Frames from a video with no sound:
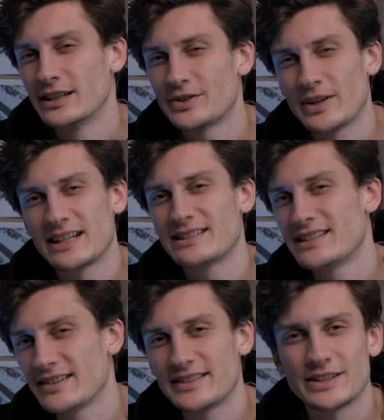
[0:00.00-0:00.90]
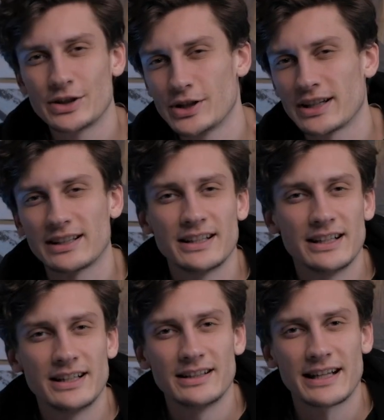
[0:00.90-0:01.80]
so that it doesn't look
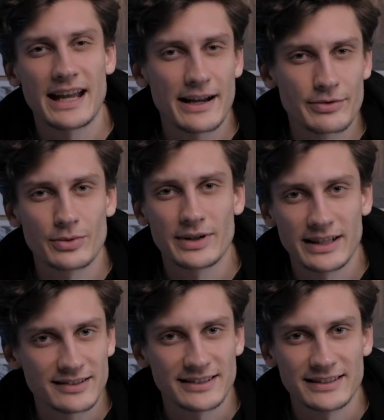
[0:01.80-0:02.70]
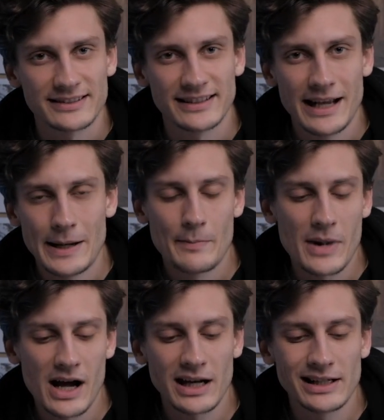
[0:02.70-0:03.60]
like everyone else's.
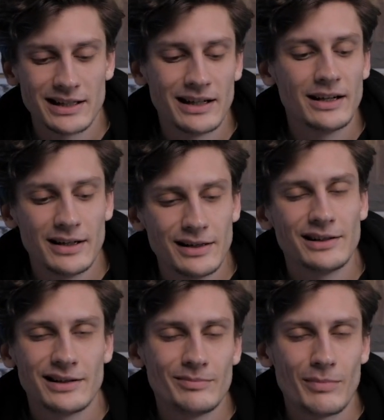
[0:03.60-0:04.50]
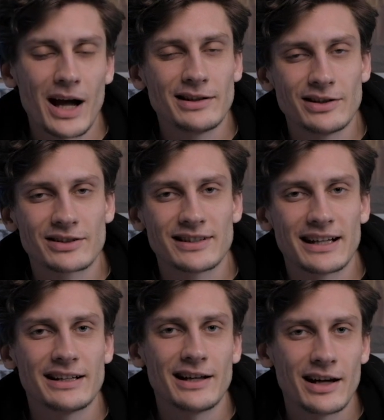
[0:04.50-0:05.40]
Mine, mine looks
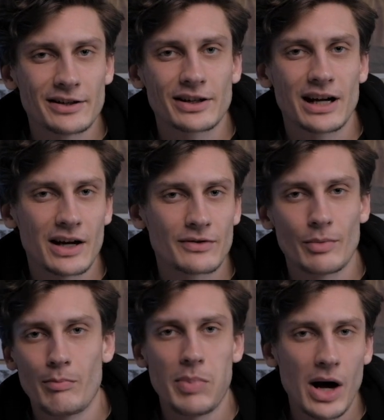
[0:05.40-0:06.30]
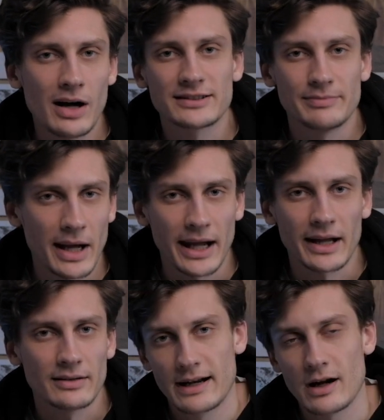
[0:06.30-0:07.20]
like an undercover boss
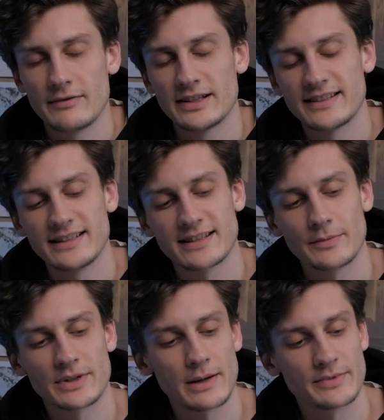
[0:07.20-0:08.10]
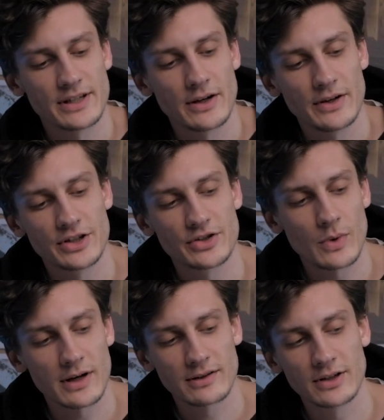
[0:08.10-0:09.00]
man. And obviously sometimes, you know, you just
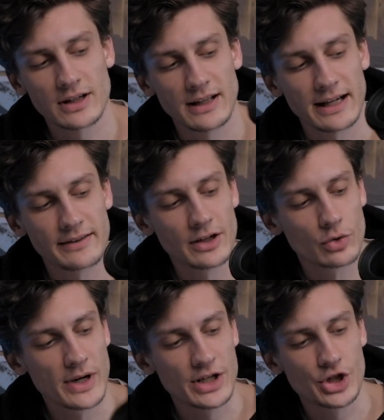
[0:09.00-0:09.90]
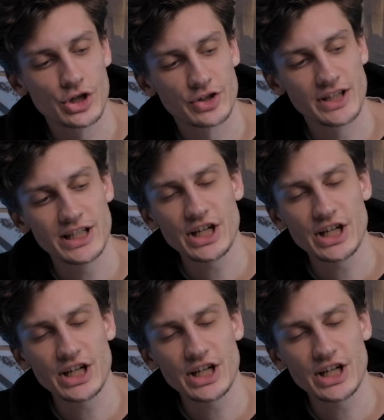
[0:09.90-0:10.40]
wanna look like the originals, you